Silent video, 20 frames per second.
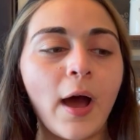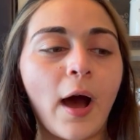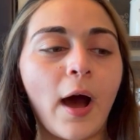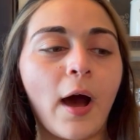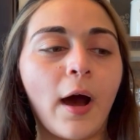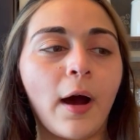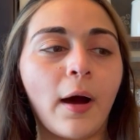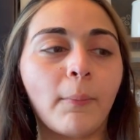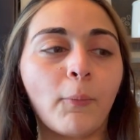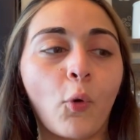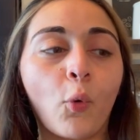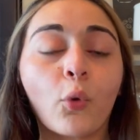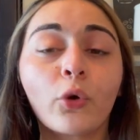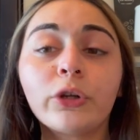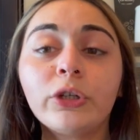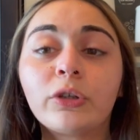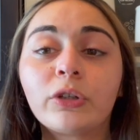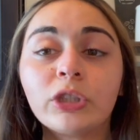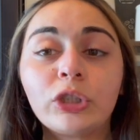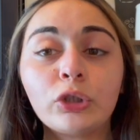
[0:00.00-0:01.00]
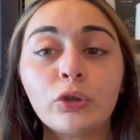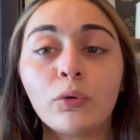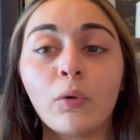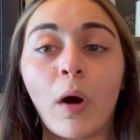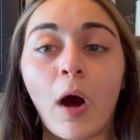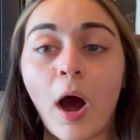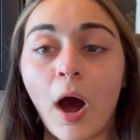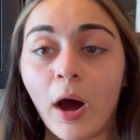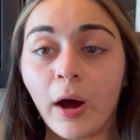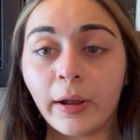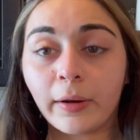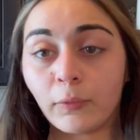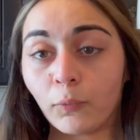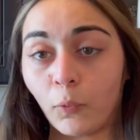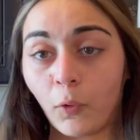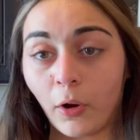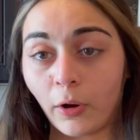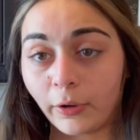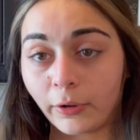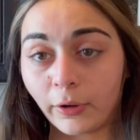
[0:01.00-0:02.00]
Um, or you could do hot
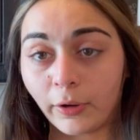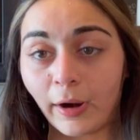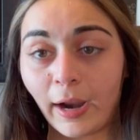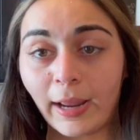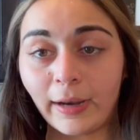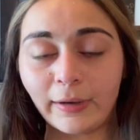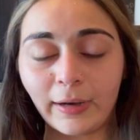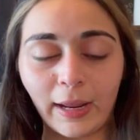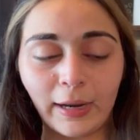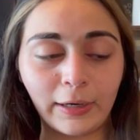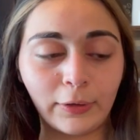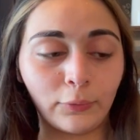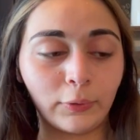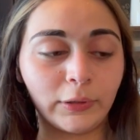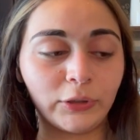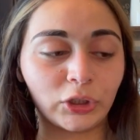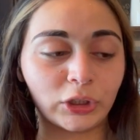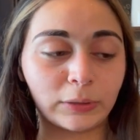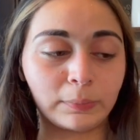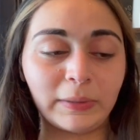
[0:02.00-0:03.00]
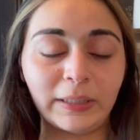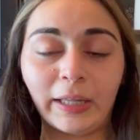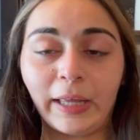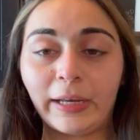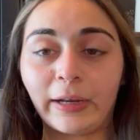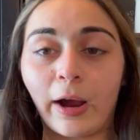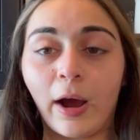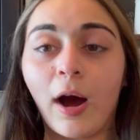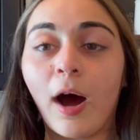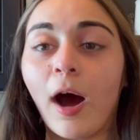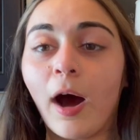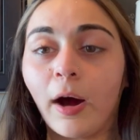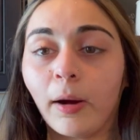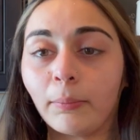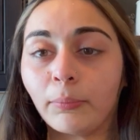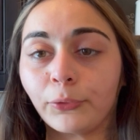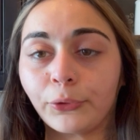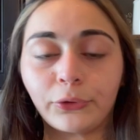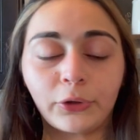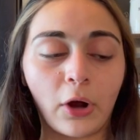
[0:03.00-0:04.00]
water, and and it would just be like a
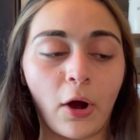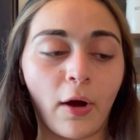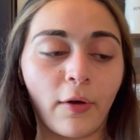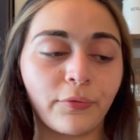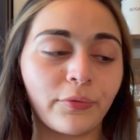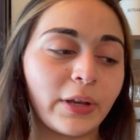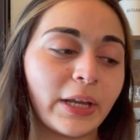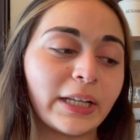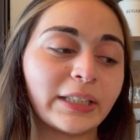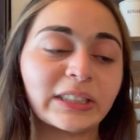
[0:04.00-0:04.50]
hot brewed coffee.